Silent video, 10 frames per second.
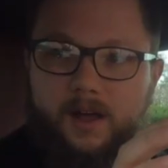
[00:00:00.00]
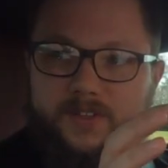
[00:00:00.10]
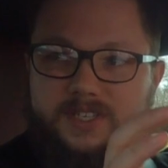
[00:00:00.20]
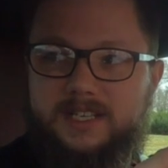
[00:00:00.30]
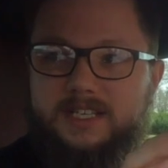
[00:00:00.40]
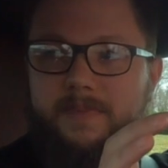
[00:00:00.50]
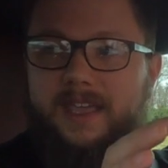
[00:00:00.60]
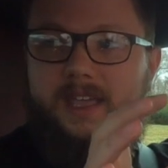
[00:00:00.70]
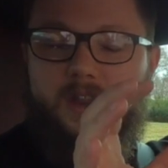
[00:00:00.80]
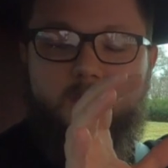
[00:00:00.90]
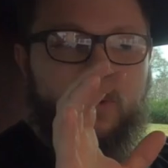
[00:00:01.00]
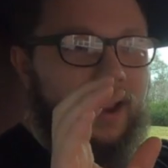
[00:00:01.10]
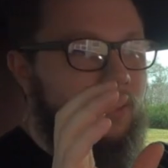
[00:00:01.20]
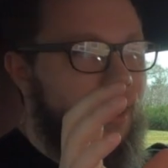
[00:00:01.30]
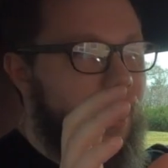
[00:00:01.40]
this thing's making
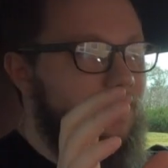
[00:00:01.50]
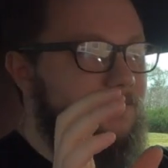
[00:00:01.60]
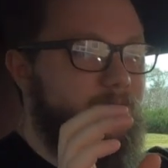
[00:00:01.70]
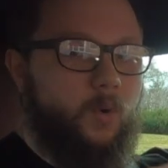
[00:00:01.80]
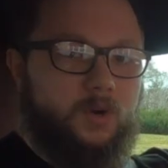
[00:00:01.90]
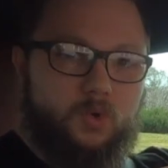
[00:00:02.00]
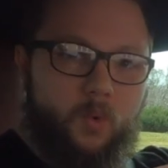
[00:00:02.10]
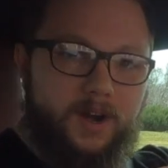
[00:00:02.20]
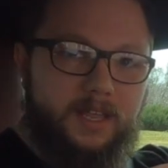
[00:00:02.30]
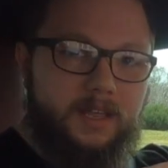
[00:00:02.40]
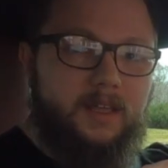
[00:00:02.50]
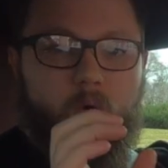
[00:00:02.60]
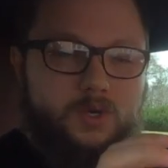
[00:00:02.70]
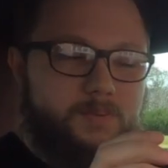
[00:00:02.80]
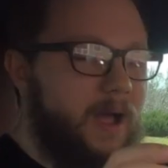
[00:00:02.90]
right around 420
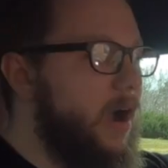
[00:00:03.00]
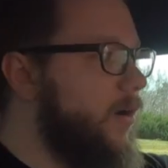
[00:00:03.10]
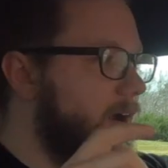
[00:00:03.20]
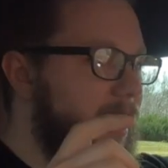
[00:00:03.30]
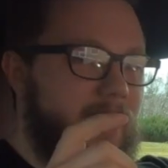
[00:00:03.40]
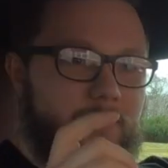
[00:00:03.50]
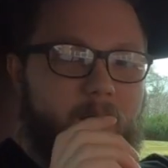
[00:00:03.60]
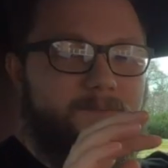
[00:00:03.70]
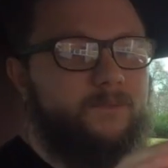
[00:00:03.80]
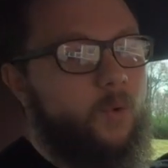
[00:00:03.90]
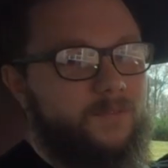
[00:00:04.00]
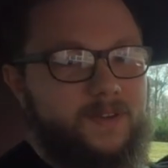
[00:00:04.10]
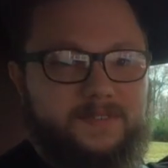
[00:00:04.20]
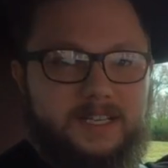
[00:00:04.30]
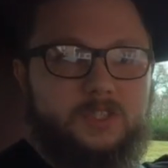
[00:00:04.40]
horsepower and about
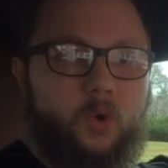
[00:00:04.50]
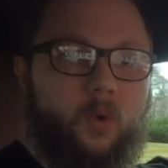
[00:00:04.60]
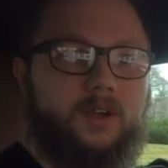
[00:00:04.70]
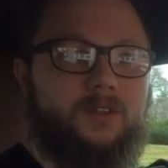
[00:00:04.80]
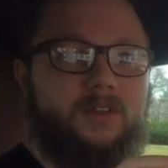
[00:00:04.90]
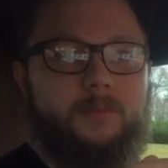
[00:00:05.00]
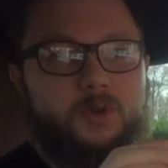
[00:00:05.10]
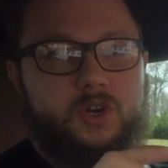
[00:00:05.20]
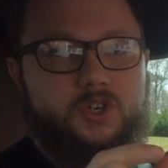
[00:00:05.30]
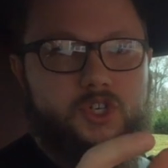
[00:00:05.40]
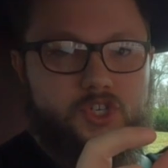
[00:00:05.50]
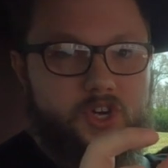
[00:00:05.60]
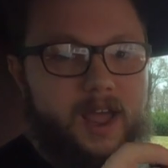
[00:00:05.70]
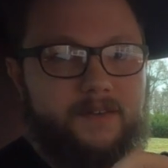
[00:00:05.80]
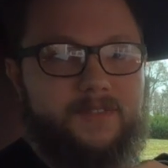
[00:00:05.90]
450 torque. The numbers are just
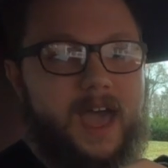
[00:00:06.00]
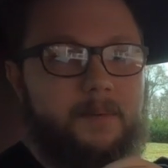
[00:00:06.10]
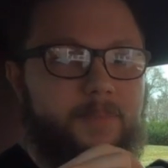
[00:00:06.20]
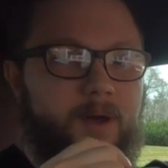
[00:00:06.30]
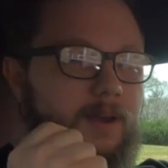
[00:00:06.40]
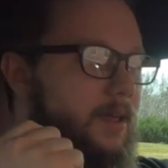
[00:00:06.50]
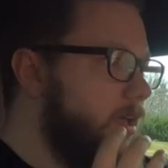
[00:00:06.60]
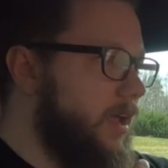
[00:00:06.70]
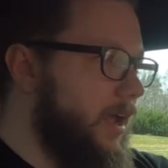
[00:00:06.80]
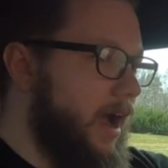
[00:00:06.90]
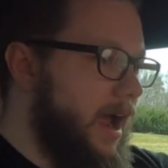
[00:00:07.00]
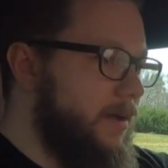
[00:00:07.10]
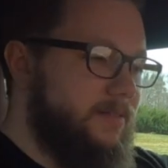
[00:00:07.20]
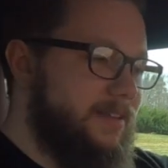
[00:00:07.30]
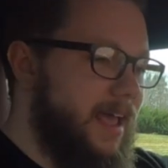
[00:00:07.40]
shy of that, but
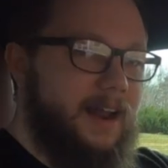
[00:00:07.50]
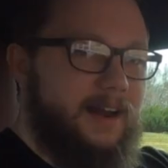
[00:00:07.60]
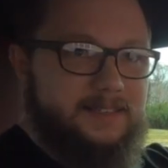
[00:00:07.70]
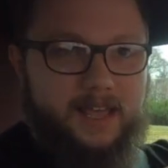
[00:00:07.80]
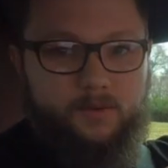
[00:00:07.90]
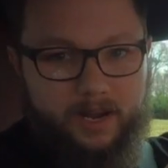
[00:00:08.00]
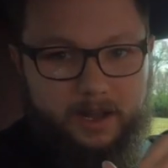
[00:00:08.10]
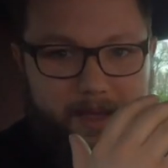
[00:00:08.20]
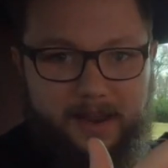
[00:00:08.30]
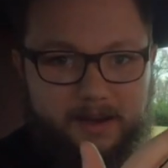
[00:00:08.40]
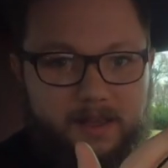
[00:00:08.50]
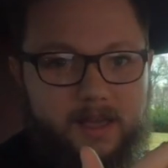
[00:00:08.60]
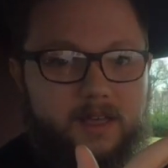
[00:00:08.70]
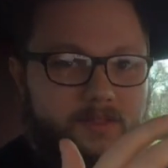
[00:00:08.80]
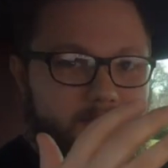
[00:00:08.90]
I 10 out of 10 recommend
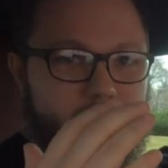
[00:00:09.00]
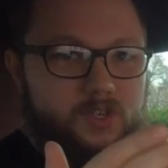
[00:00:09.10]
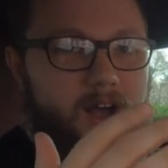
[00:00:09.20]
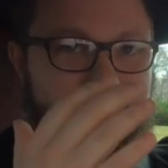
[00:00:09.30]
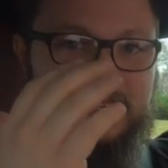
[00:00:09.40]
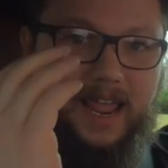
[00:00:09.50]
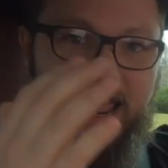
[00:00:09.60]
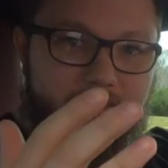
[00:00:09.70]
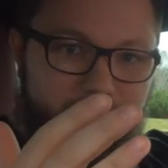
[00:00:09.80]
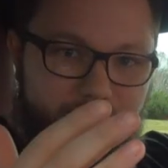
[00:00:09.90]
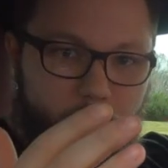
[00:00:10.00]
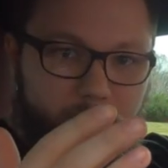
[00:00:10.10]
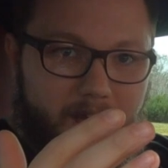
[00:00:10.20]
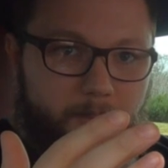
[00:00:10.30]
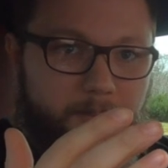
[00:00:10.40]
the exhaust and the full
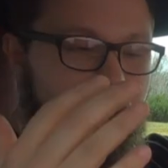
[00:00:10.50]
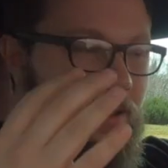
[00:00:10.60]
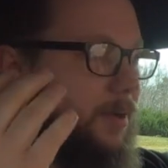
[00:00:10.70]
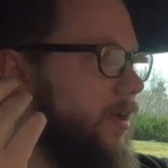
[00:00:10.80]
downpipe.